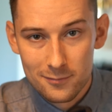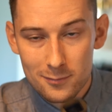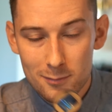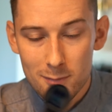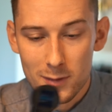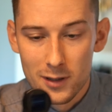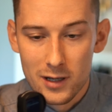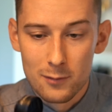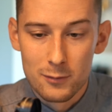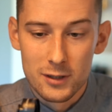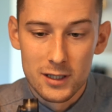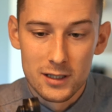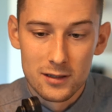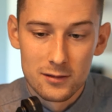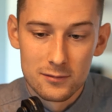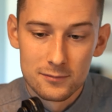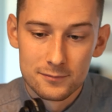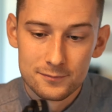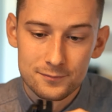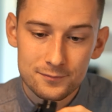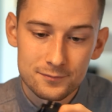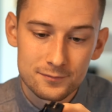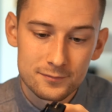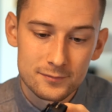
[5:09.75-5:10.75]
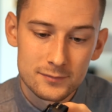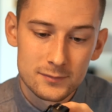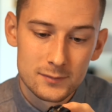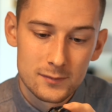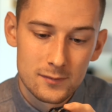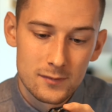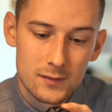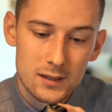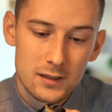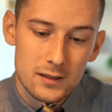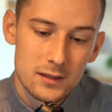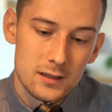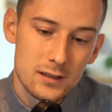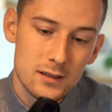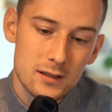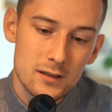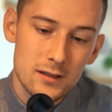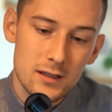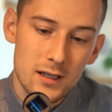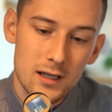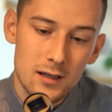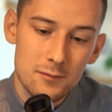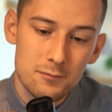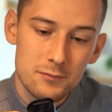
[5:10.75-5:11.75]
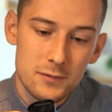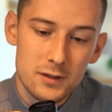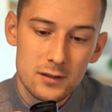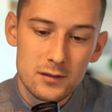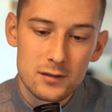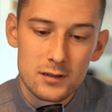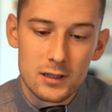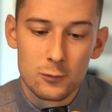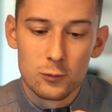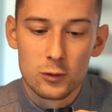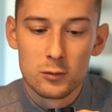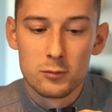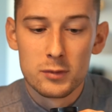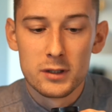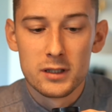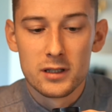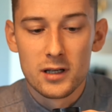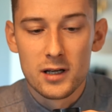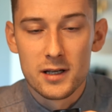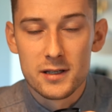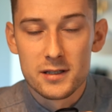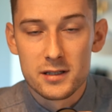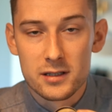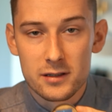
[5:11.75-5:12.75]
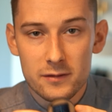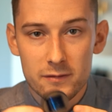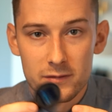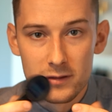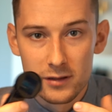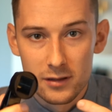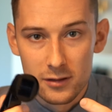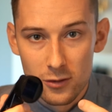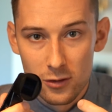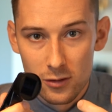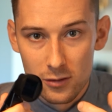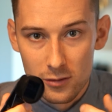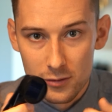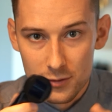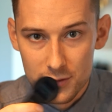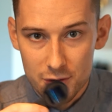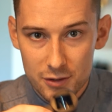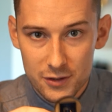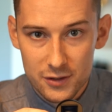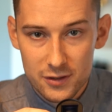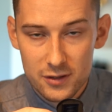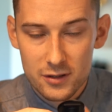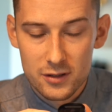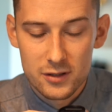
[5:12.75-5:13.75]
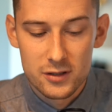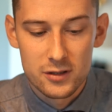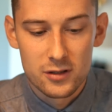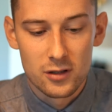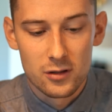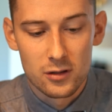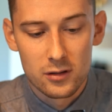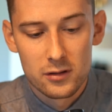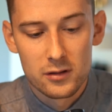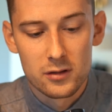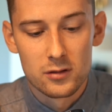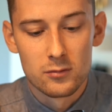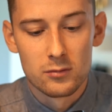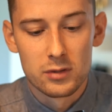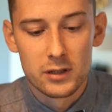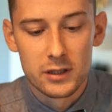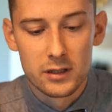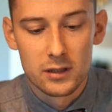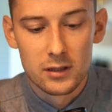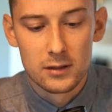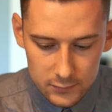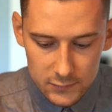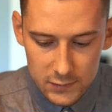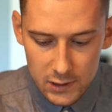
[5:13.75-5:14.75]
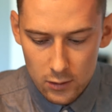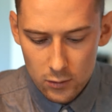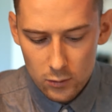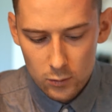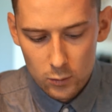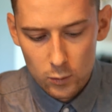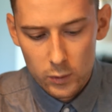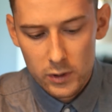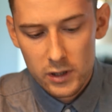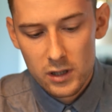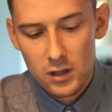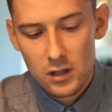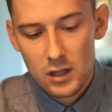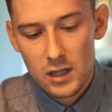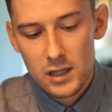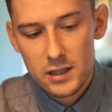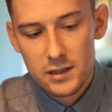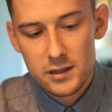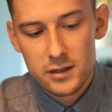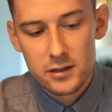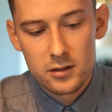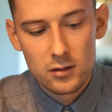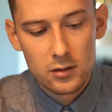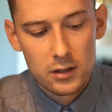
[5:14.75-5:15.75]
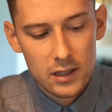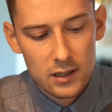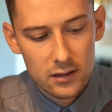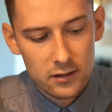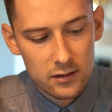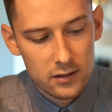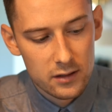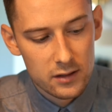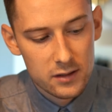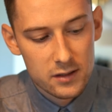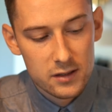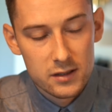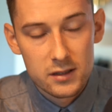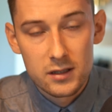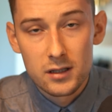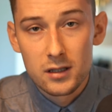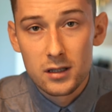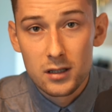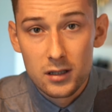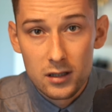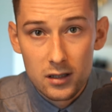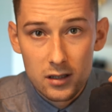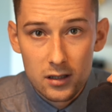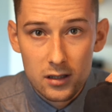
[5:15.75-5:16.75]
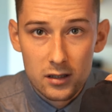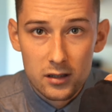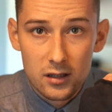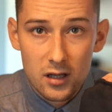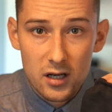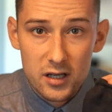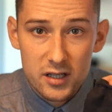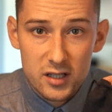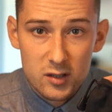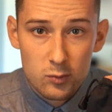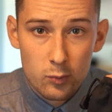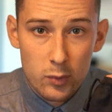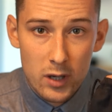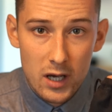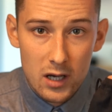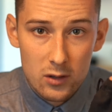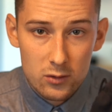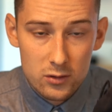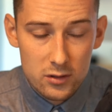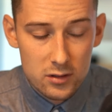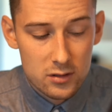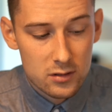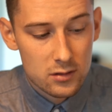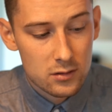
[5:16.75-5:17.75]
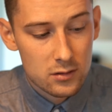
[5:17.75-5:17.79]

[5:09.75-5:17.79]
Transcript: but I mean, yeah, it would be nice if the color just stuck completely. So with the lens, you'll get this nice pouch